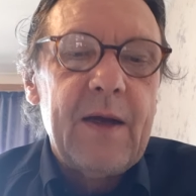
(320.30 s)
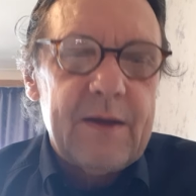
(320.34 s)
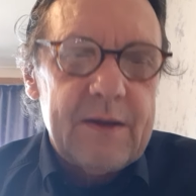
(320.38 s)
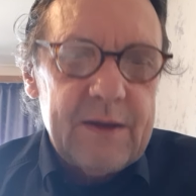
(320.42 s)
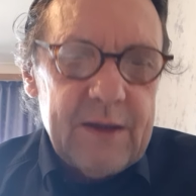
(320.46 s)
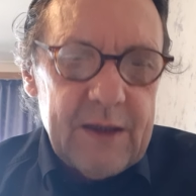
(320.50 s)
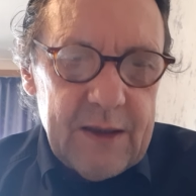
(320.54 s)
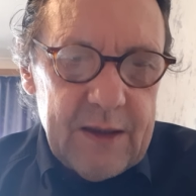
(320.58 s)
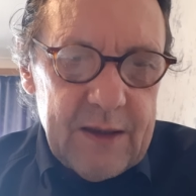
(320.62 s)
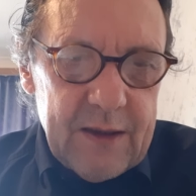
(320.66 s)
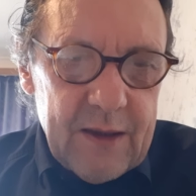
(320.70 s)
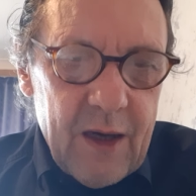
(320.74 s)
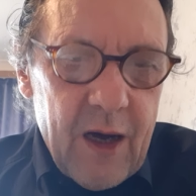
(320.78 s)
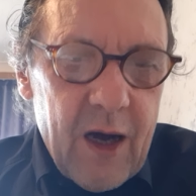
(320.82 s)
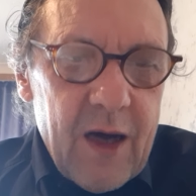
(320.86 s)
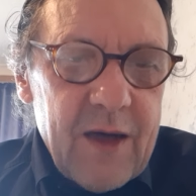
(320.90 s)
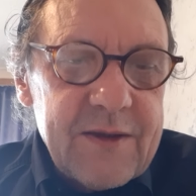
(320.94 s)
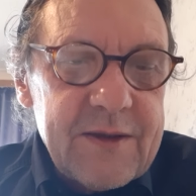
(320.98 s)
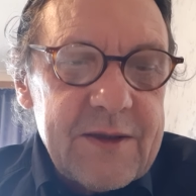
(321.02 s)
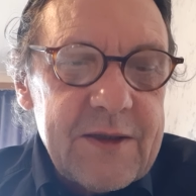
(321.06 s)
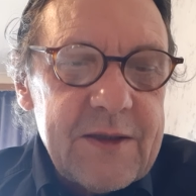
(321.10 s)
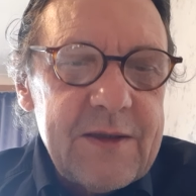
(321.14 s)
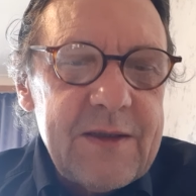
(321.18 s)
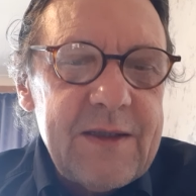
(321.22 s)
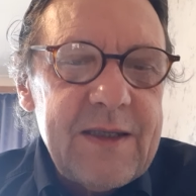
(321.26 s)
The
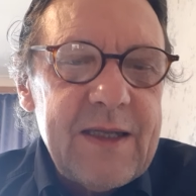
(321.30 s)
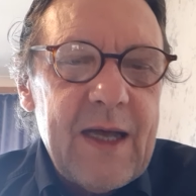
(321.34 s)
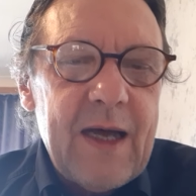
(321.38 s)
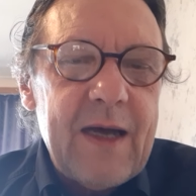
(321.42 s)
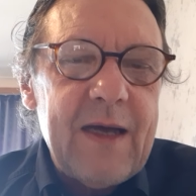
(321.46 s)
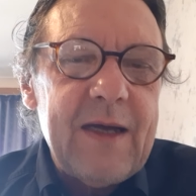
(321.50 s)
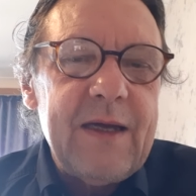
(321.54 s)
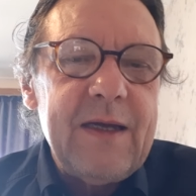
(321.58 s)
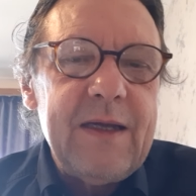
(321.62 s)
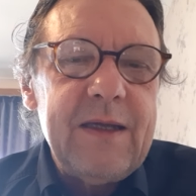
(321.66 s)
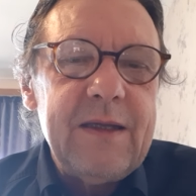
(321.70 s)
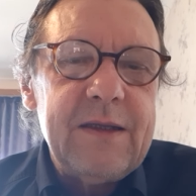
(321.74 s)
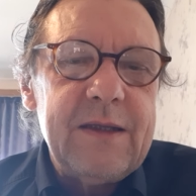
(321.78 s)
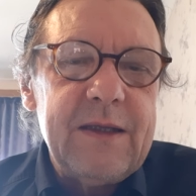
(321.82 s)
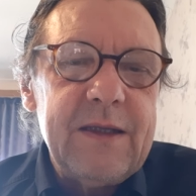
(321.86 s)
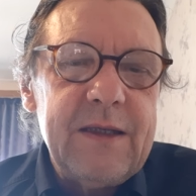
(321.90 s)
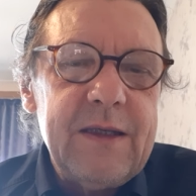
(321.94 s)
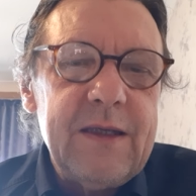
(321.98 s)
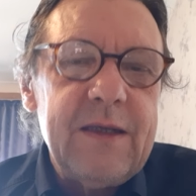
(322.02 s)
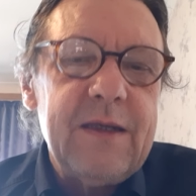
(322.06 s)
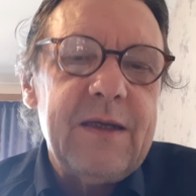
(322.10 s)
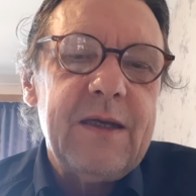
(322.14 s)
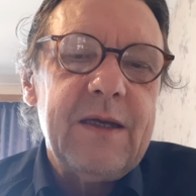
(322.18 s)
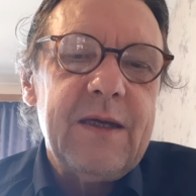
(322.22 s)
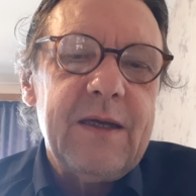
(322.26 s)
other night,
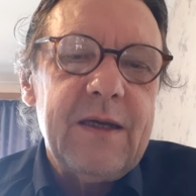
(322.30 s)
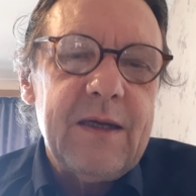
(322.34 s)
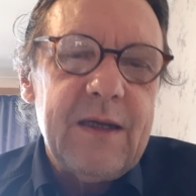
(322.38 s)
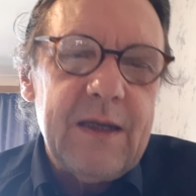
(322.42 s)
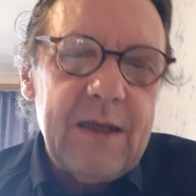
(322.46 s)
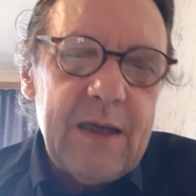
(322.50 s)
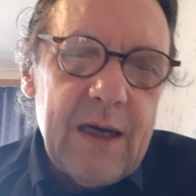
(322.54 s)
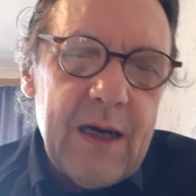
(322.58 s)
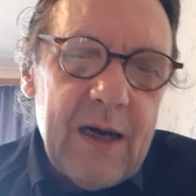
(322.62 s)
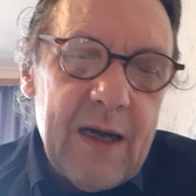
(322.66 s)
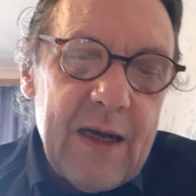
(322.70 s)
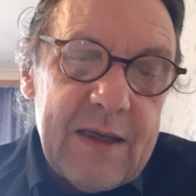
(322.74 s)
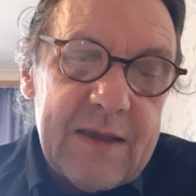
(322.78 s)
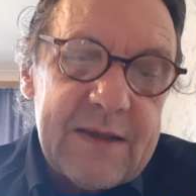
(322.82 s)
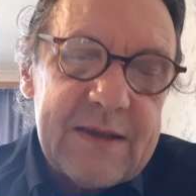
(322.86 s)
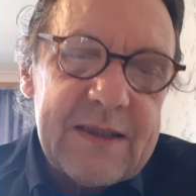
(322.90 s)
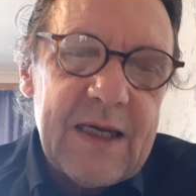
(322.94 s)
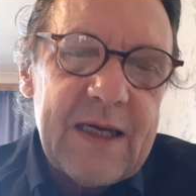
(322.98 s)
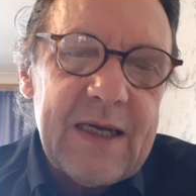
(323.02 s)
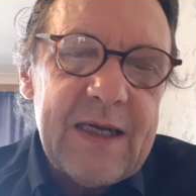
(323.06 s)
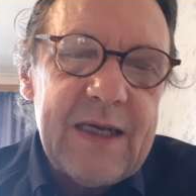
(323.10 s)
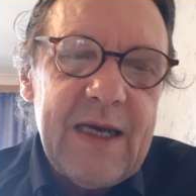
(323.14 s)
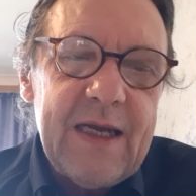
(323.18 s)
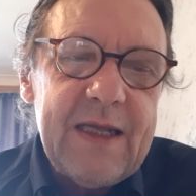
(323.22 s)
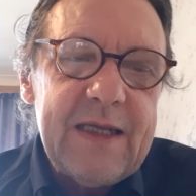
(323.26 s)
dear, as
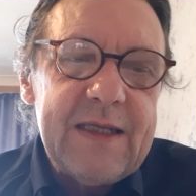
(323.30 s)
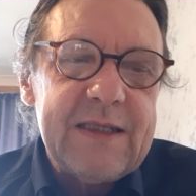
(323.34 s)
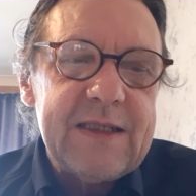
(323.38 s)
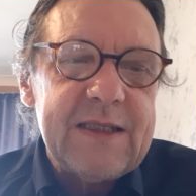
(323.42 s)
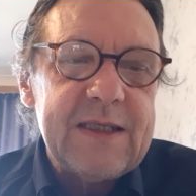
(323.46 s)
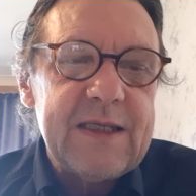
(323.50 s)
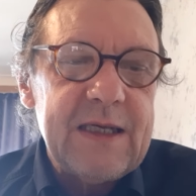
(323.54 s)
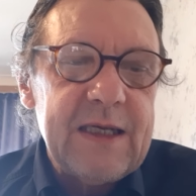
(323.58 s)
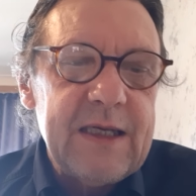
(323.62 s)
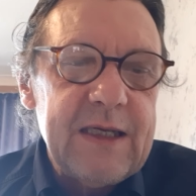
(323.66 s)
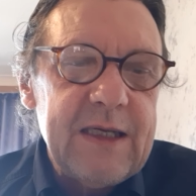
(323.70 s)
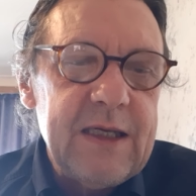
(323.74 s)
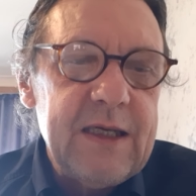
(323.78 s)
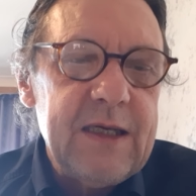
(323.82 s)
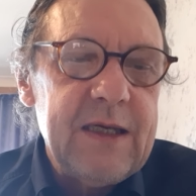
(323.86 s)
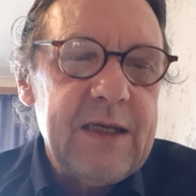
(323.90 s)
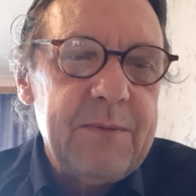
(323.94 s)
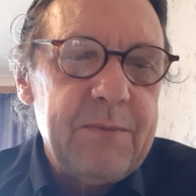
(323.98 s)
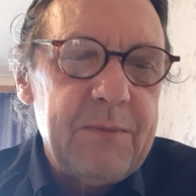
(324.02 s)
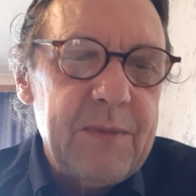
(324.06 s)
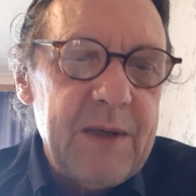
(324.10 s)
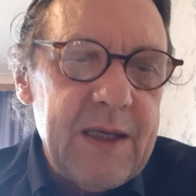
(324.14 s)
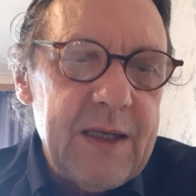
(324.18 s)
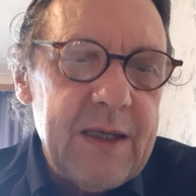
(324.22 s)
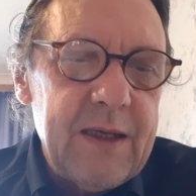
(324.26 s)
I lay
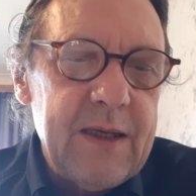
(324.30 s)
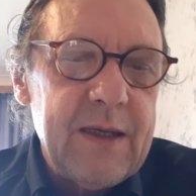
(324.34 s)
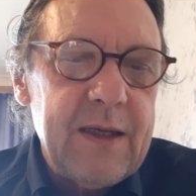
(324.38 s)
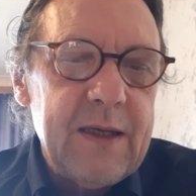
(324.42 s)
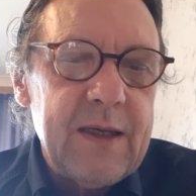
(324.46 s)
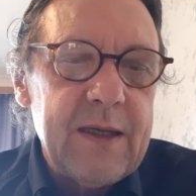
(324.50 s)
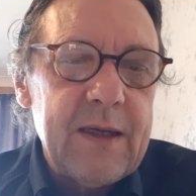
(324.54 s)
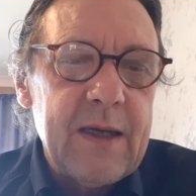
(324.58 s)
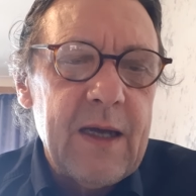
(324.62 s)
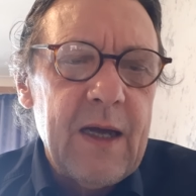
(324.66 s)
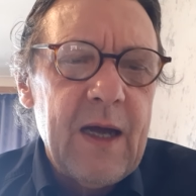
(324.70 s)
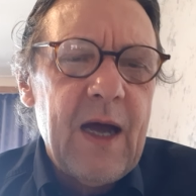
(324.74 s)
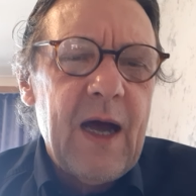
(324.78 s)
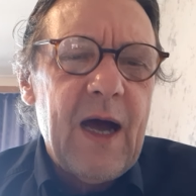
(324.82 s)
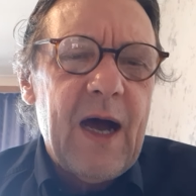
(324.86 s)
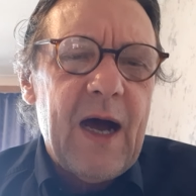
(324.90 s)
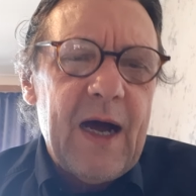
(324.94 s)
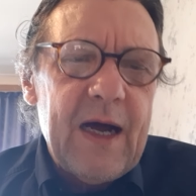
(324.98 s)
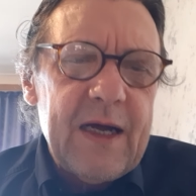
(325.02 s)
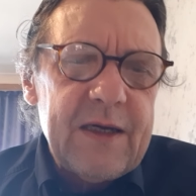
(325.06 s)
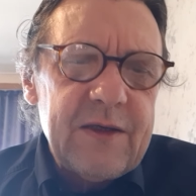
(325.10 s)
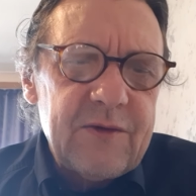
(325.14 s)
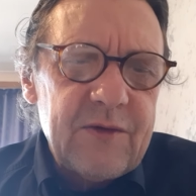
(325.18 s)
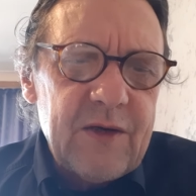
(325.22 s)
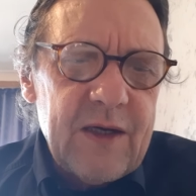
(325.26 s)
sleeping,
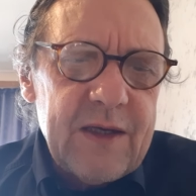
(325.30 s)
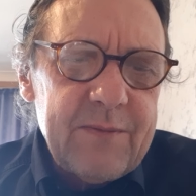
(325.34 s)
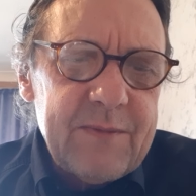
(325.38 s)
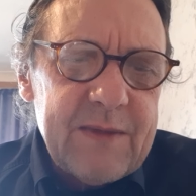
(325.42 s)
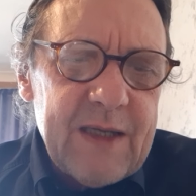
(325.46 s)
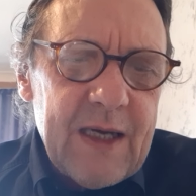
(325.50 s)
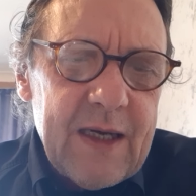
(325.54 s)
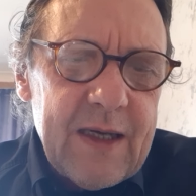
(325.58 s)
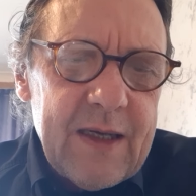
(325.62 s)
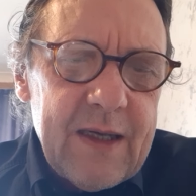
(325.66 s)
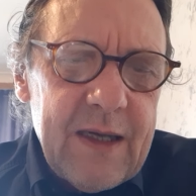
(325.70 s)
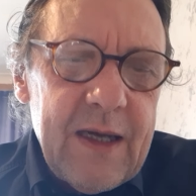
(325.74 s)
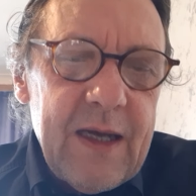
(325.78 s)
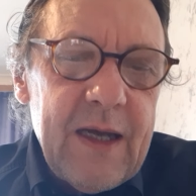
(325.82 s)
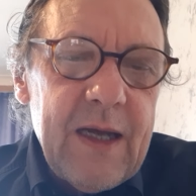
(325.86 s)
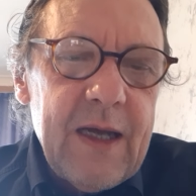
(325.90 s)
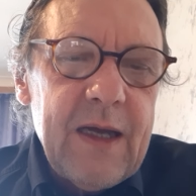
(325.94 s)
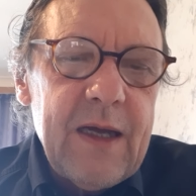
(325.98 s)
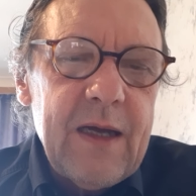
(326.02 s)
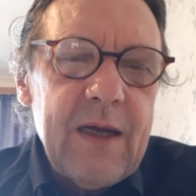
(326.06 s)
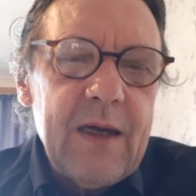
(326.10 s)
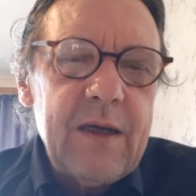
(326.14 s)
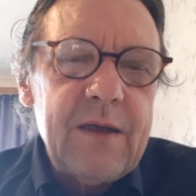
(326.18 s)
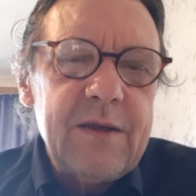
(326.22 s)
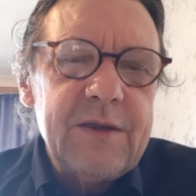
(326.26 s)
I dreamt I
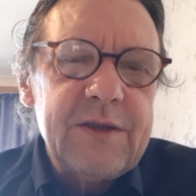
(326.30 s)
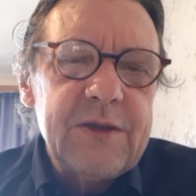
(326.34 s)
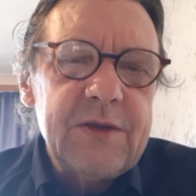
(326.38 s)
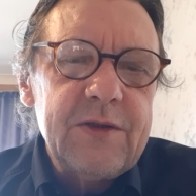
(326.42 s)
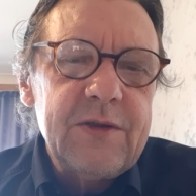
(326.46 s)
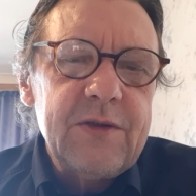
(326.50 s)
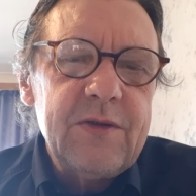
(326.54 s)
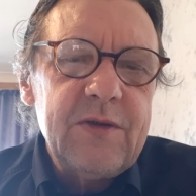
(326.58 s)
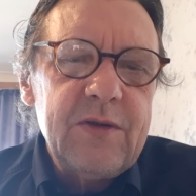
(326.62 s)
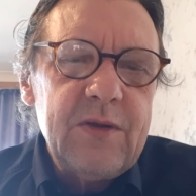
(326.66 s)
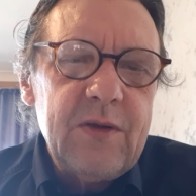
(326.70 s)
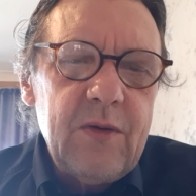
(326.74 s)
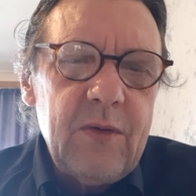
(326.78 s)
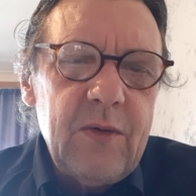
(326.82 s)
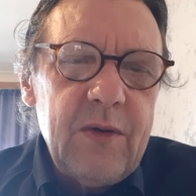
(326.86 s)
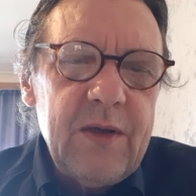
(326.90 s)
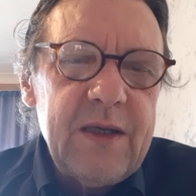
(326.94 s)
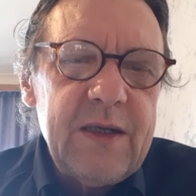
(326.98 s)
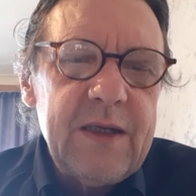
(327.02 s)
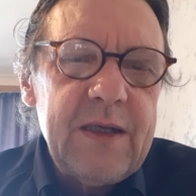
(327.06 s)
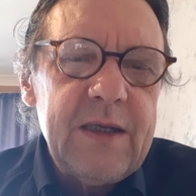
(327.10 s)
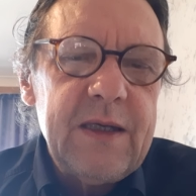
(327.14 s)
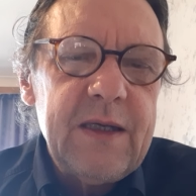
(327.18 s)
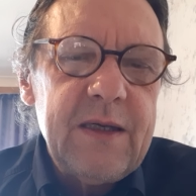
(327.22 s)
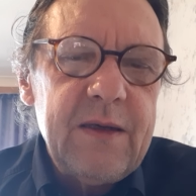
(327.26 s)
held you
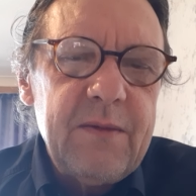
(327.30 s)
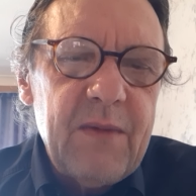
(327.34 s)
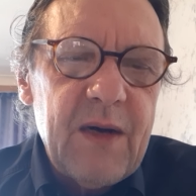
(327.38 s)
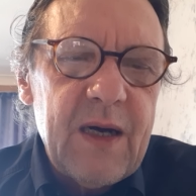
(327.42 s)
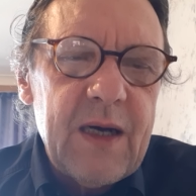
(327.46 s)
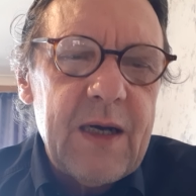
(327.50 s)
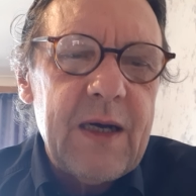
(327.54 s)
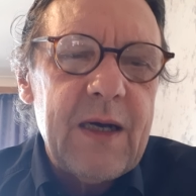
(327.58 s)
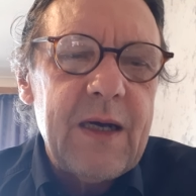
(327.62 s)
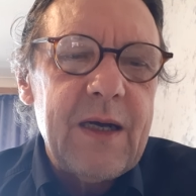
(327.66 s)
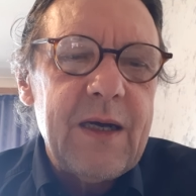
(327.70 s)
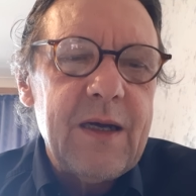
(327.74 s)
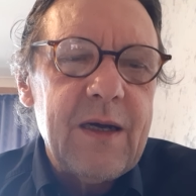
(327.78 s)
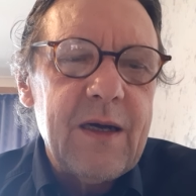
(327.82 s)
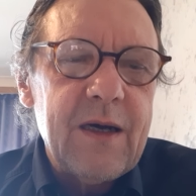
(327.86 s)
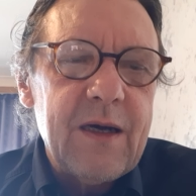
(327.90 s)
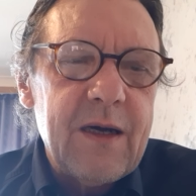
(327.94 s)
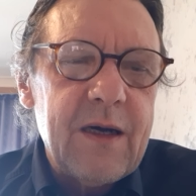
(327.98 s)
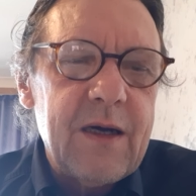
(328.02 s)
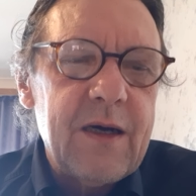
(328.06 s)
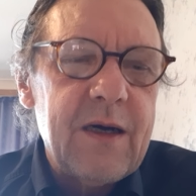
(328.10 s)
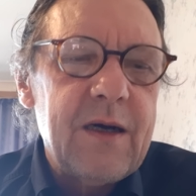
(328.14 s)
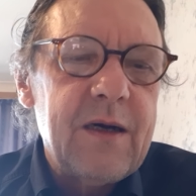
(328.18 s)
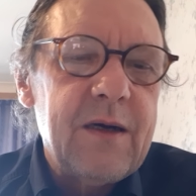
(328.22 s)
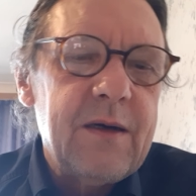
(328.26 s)
in my
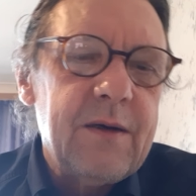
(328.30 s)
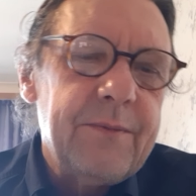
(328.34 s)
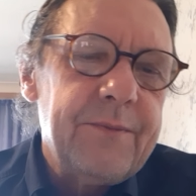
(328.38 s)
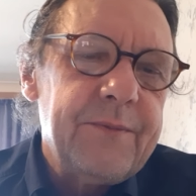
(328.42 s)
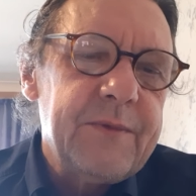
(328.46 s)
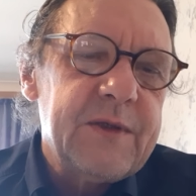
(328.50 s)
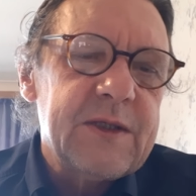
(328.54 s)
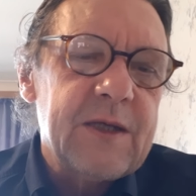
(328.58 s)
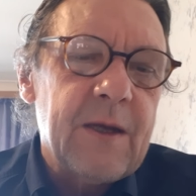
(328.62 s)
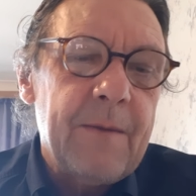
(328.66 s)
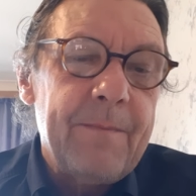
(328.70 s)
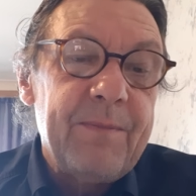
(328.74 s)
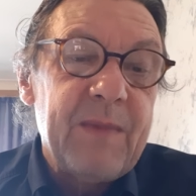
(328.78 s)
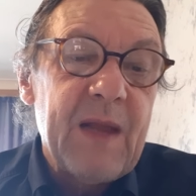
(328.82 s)
arms.